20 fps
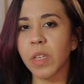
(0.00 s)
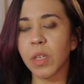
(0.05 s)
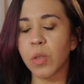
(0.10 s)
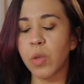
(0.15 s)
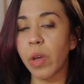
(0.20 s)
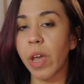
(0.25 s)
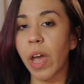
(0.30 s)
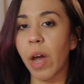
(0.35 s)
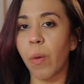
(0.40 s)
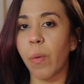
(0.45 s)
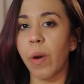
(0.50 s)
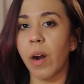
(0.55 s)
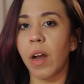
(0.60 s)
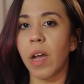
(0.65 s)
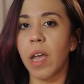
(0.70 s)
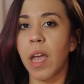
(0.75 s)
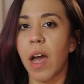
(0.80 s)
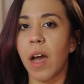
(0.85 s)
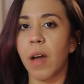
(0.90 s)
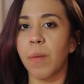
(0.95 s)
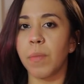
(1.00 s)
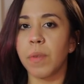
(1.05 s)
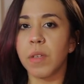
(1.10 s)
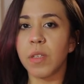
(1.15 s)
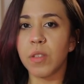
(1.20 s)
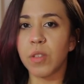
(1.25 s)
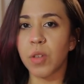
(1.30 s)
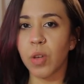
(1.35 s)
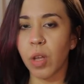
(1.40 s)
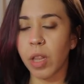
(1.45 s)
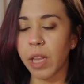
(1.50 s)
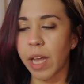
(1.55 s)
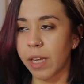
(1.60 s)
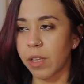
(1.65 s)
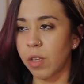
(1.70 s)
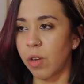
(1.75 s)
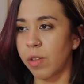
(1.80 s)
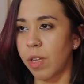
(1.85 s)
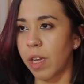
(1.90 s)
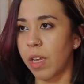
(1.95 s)
to get where I am, to
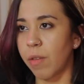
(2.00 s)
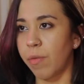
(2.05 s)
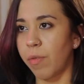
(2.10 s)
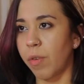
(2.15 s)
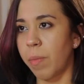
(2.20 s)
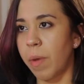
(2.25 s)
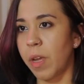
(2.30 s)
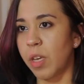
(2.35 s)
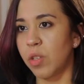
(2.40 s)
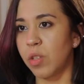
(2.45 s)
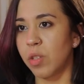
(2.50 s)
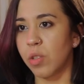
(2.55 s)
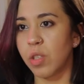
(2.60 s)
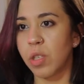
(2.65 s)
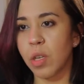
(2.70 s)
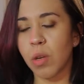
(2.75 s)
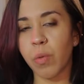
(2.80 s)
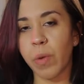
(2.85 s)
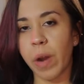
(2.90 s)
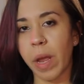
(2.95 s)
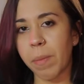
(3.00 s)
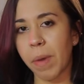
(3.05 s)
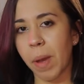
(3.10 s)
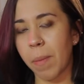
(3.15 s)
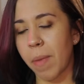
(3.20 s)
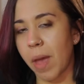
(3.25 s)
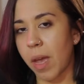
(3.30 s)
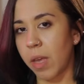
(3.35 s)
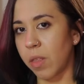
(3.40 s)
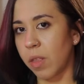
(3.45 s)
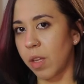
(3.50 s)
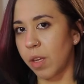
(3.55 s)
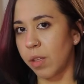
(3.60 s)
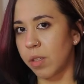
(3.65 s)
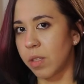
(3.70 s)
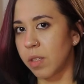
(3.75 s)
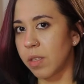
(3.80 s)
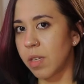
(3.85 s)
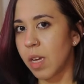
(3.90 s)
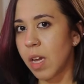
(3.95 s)
collect other information, to create my
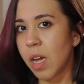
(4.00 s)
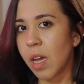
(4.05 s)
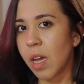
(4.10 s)
methods,